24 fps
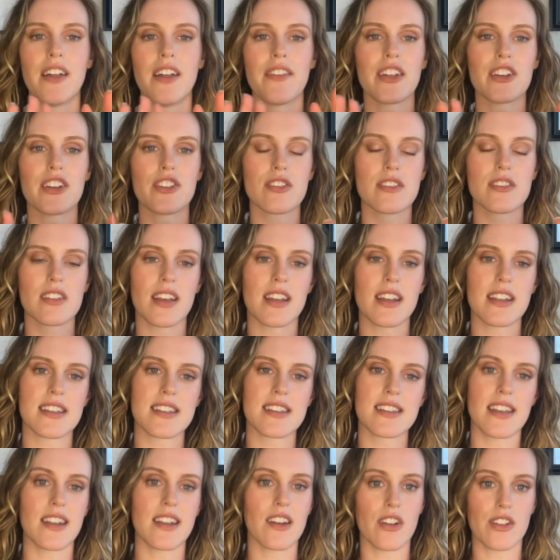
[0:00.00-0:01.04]
that just kind of
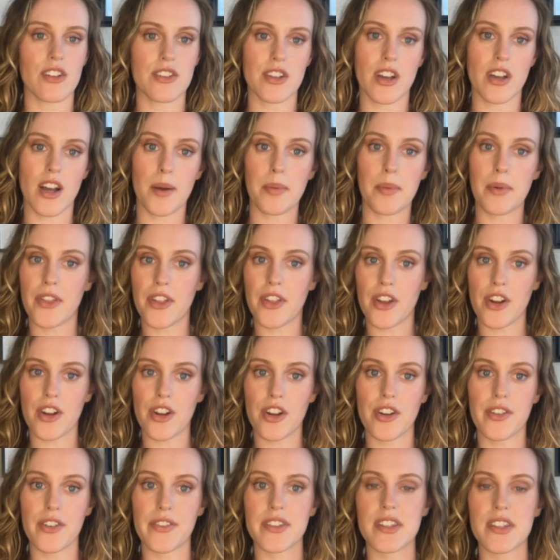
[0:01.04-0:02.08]
sit on top of the
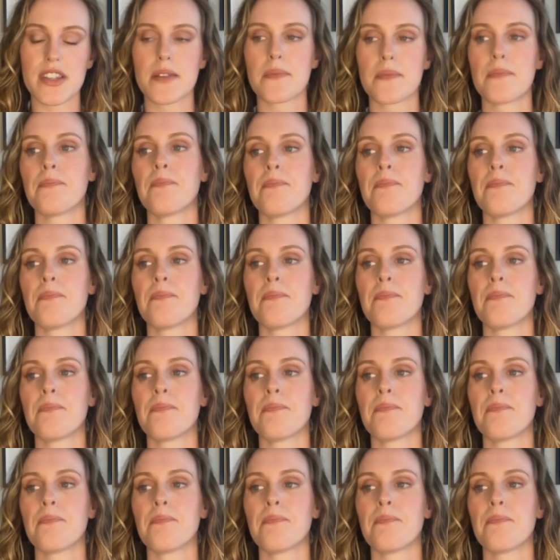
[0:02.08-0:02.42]
curves,